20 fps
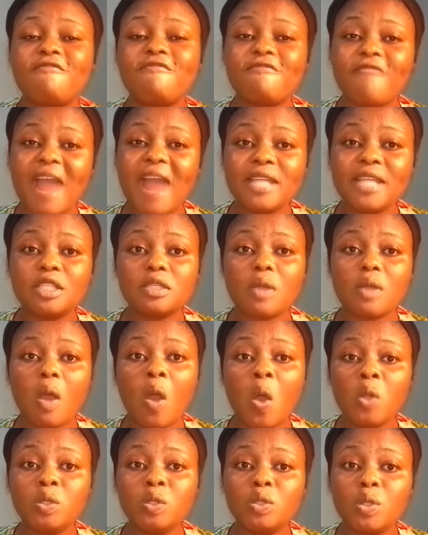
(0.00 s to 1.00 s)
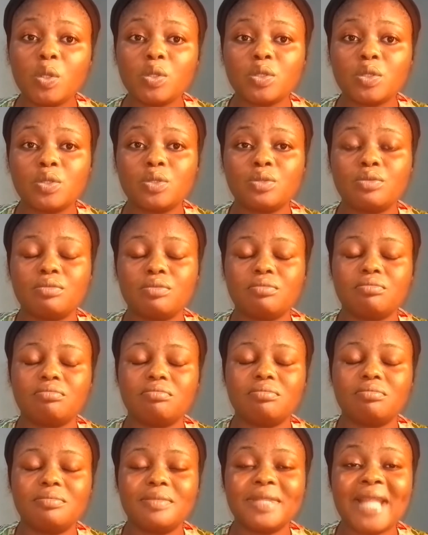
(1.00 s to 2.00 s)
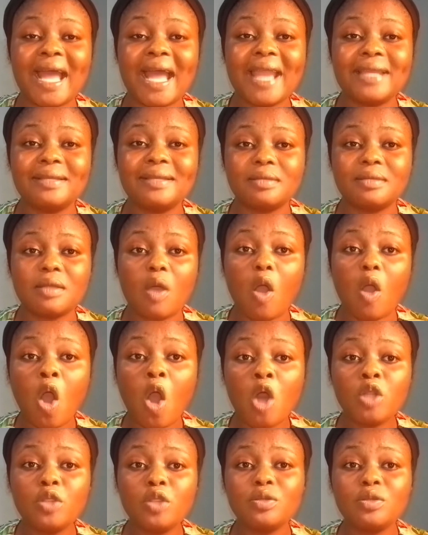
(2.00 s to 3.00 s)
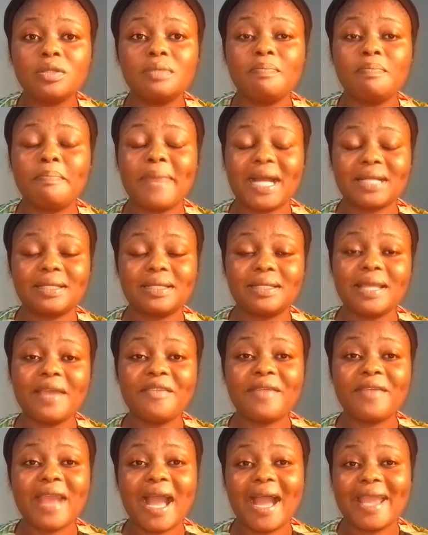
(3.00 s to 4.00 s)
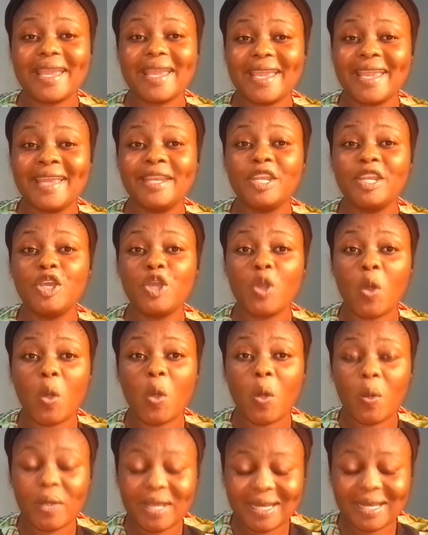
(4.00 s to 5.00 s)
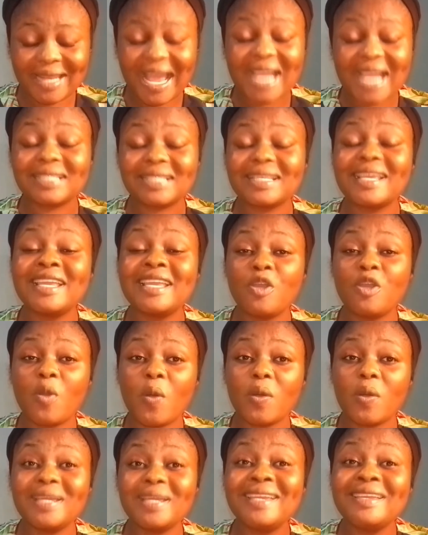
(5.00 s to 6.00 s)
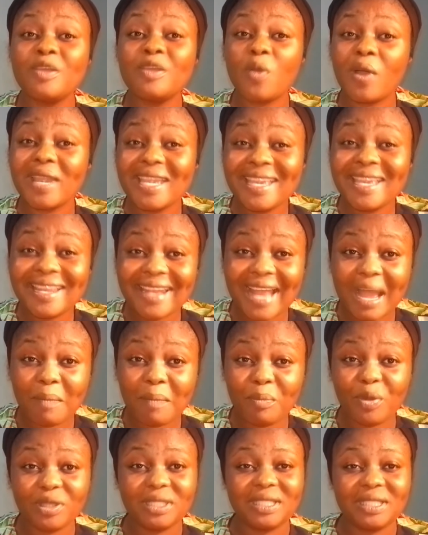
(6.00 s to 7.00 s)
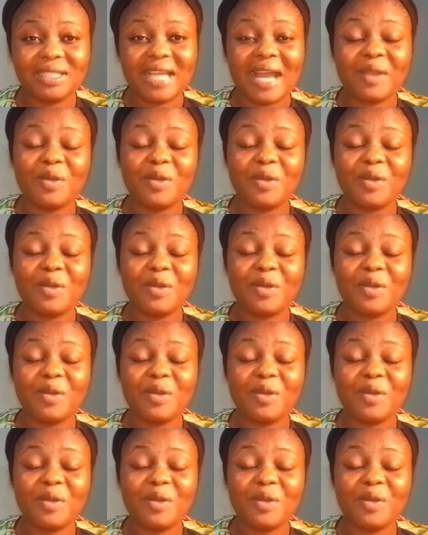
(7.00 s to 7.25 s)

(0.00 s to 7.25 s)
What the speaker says: fight all those, that is, all those bacteria in your, that is, in your inner body. I